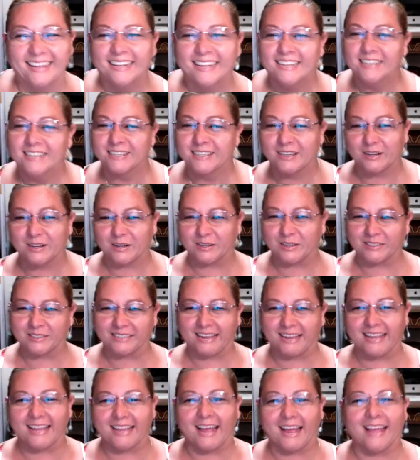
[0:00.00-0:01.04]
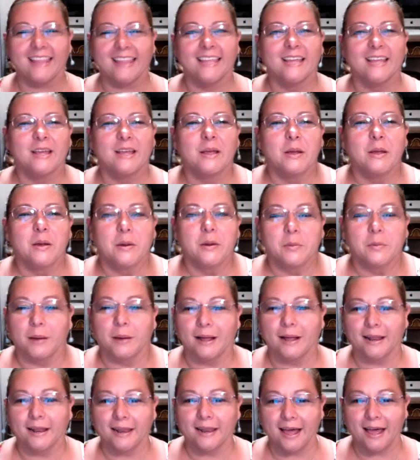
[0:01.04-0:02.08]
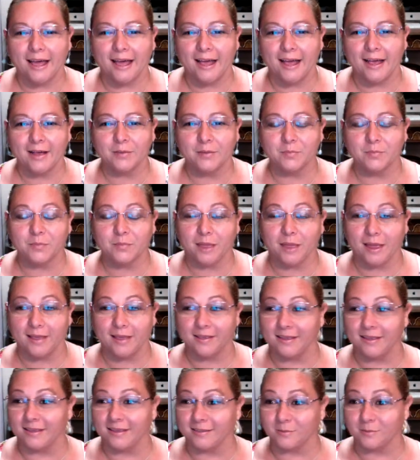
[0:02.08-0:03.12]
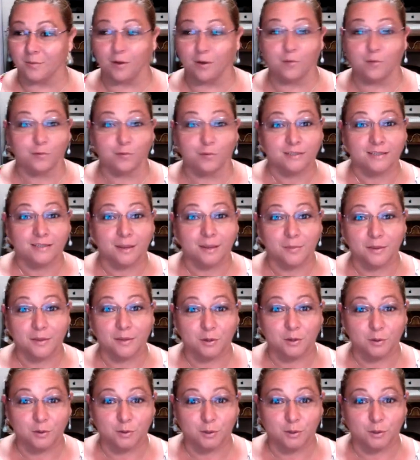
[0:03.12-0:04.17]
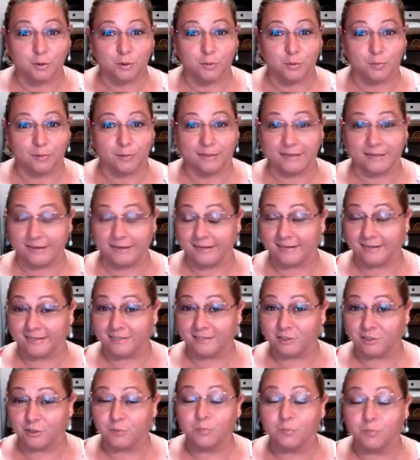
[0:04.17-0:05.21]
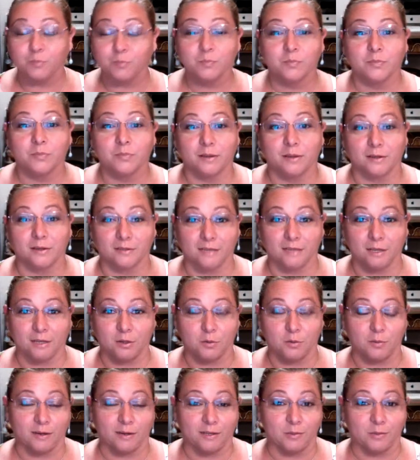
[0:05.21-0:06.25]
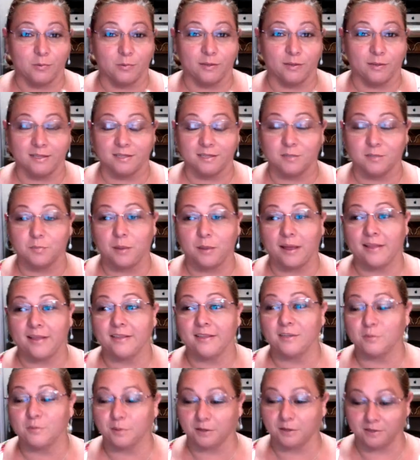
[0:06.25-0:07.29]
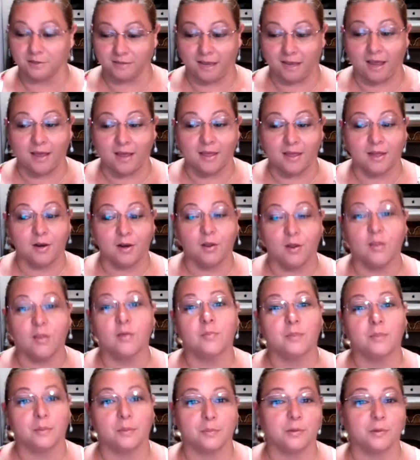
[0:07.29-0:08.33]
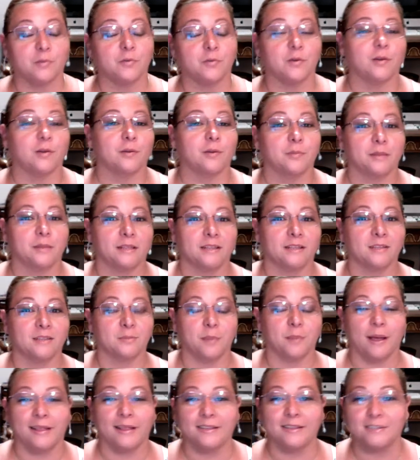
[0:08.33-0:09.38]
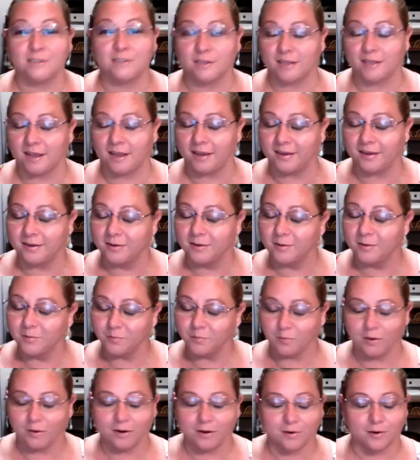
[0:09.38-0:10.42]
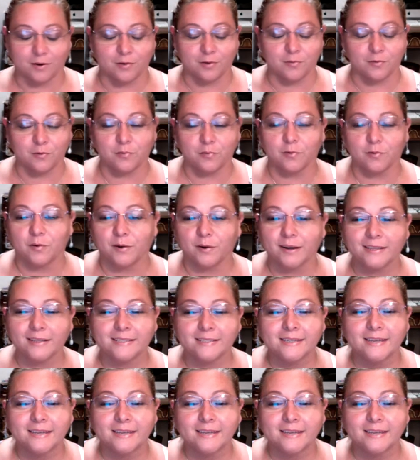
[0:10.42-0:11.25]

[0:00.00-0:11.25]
You could say that. Well, it's my first time in YouTube in English because I normally do it in Spanish because I have a lot of people following me in Spanish and I'm very grateful for it.